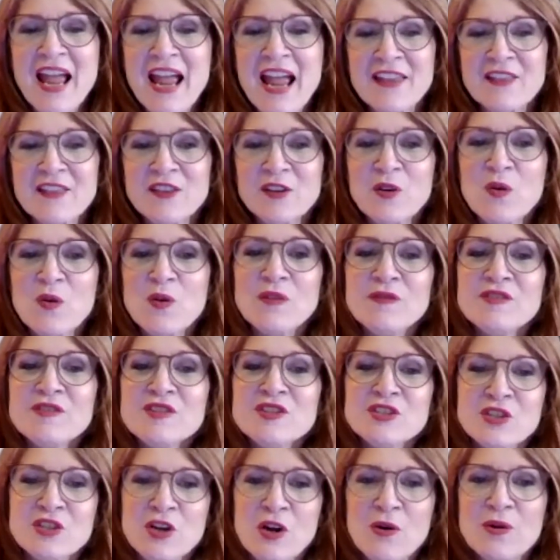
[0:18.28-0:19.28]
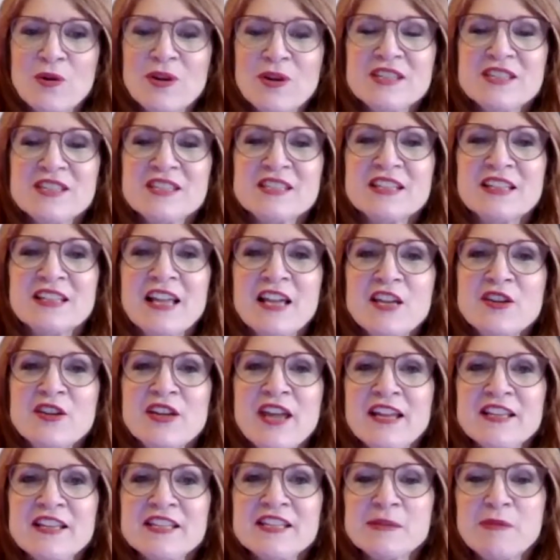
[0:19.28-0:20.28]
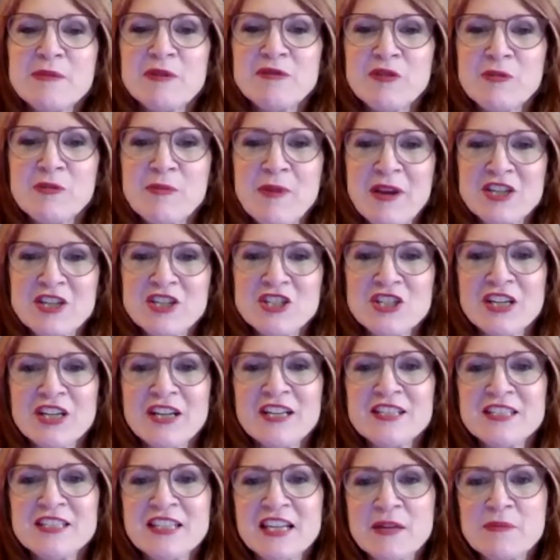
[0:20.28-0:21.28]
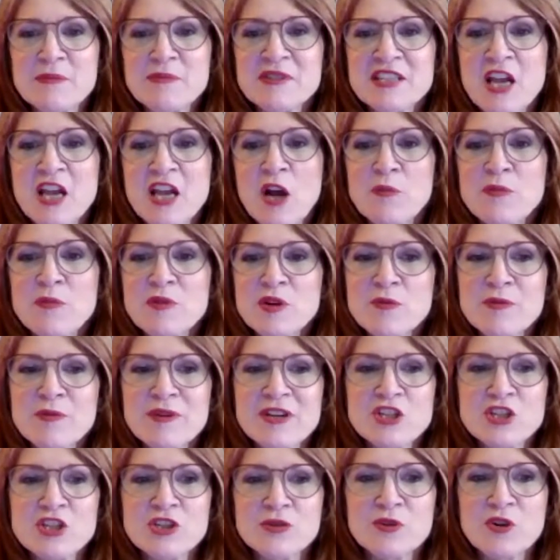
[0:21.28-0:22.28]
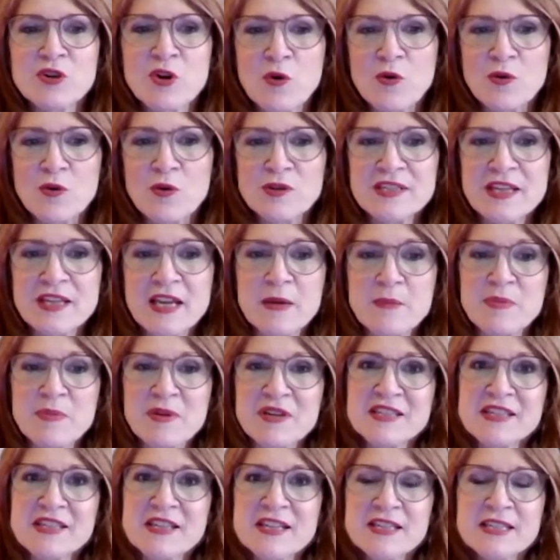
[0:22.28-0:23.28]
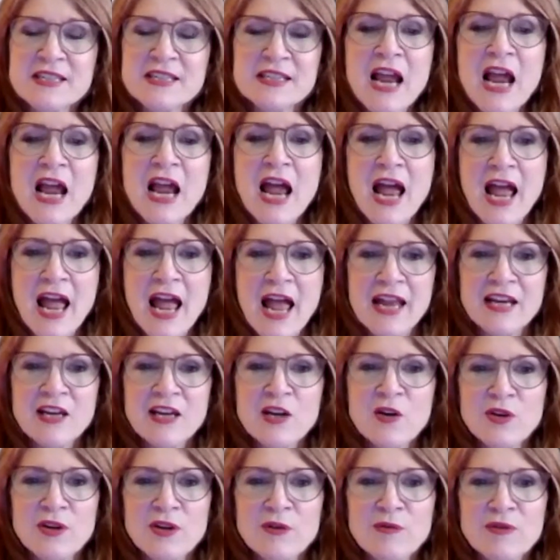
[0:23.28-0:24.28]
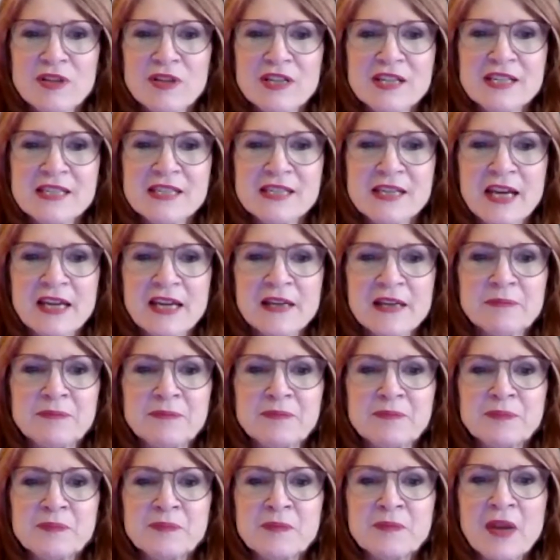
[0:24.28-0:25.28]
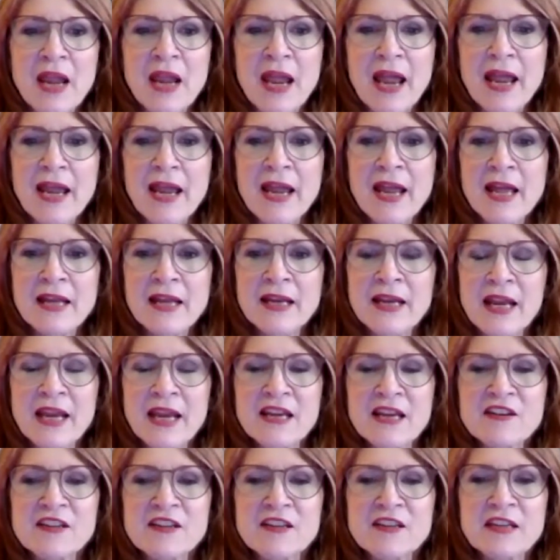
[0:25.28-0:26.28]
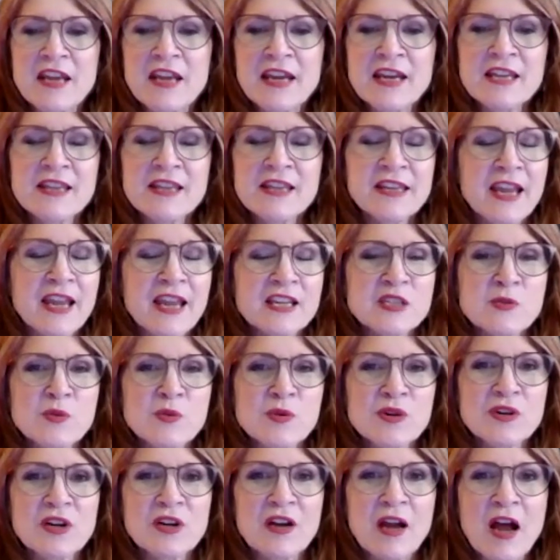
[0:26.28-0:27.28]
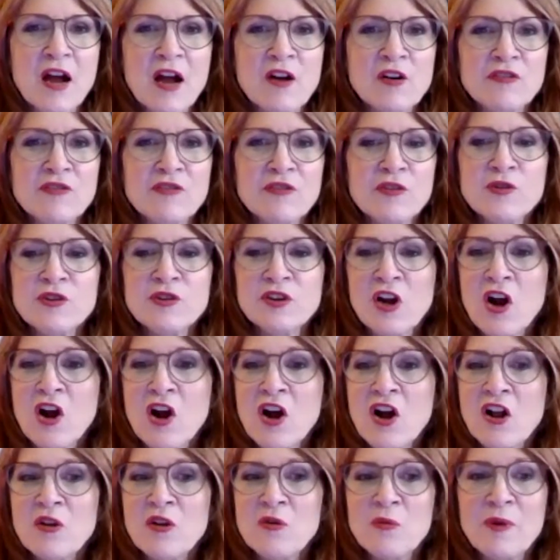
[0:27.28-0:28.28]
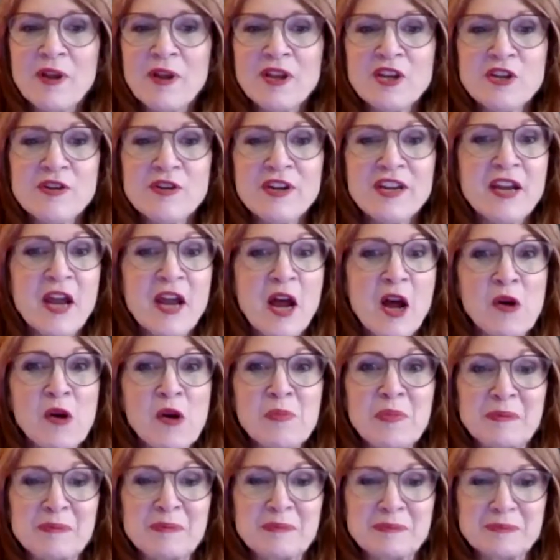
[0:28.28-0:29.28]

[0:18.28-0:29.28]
And the goal of the show is to let you gain some information and tips to help you reach your goals in business and in owning real estate, and in taking the guesswork out of who to call when you need help.